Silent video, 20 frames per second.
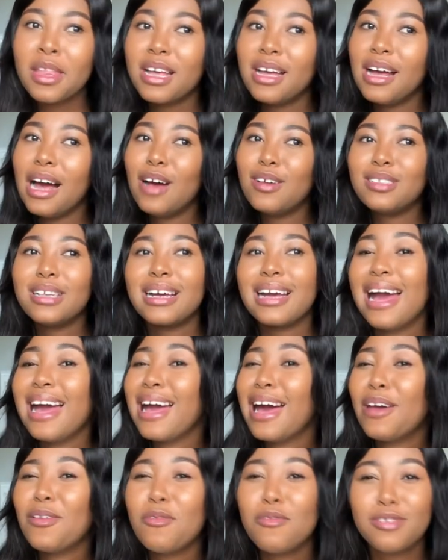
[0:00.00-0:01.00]
was like, I
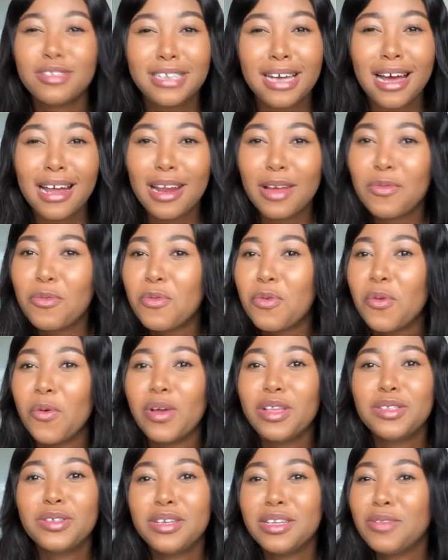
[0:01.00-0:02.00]
had Roja, like we're going
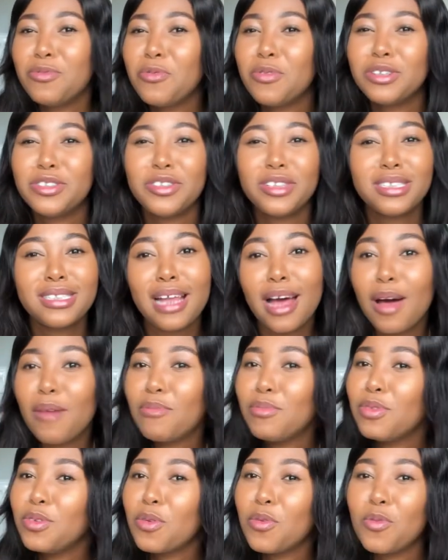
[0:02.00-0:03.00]
to eat, we're dressed up,
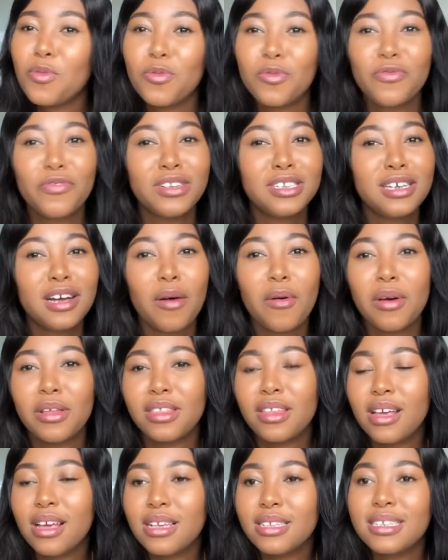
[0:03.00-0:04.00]
you know, fetching our
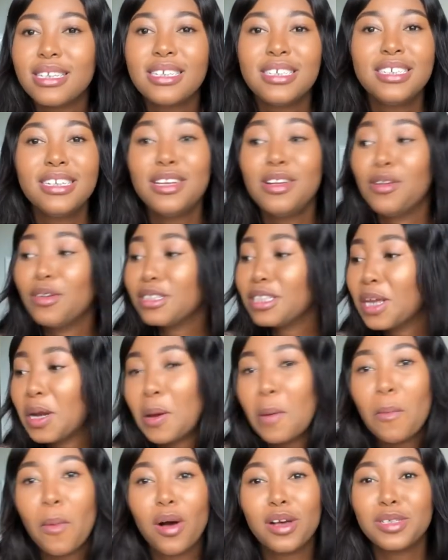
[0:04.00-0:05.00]
things. She looked at her
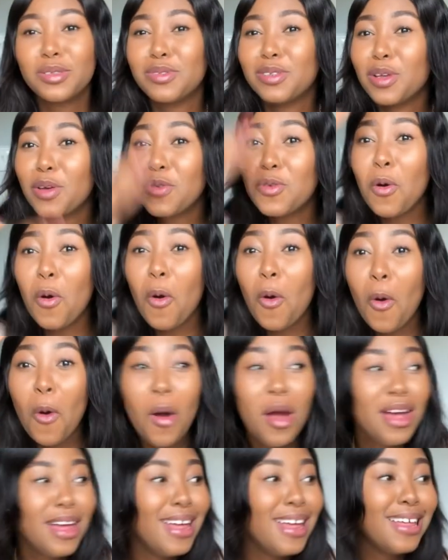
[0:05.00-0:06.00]
marks, she was like, yo,
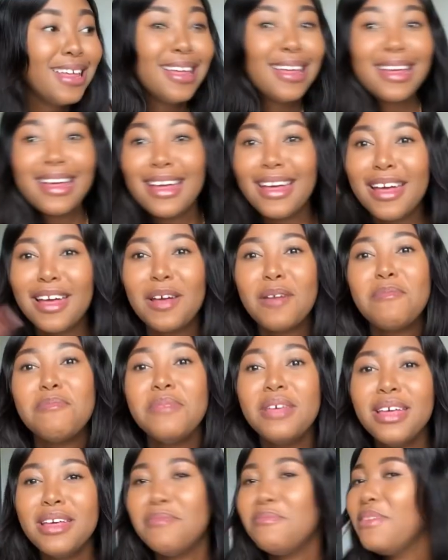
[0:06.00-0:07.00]
me,
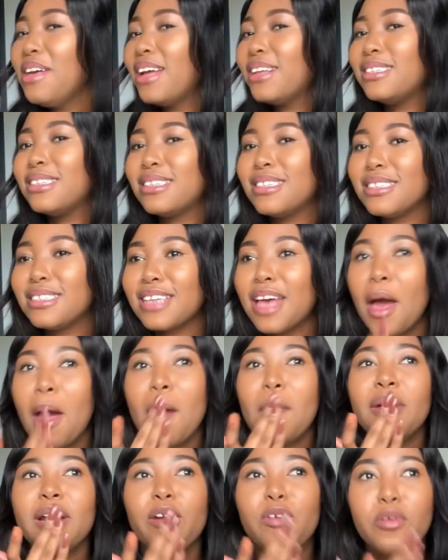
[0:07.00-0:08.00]
I didn't.
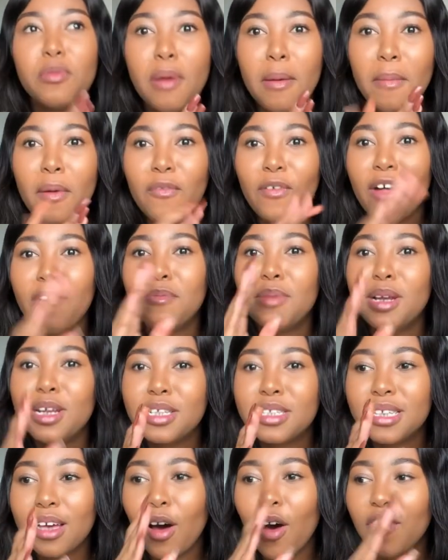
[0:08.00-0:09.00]
But I remember 5 minutes
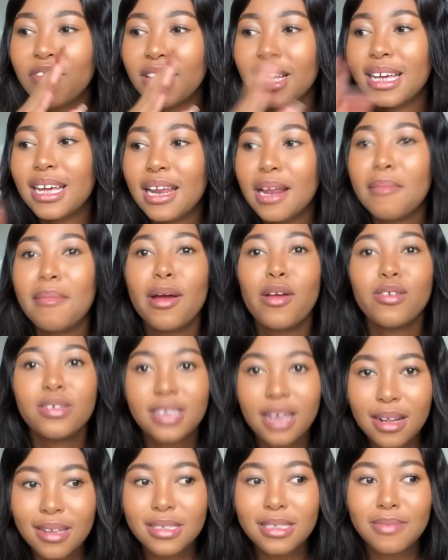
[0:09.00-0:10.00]
after getting my
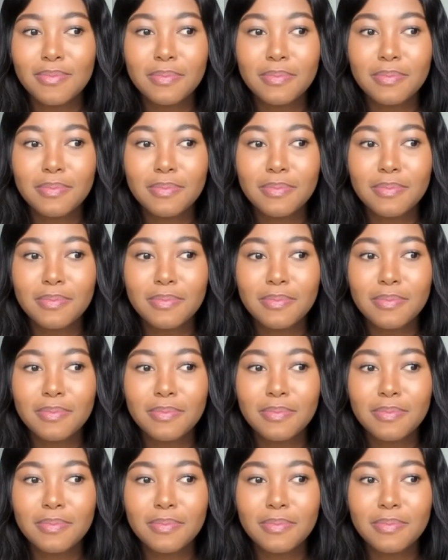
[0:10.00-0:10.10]
results,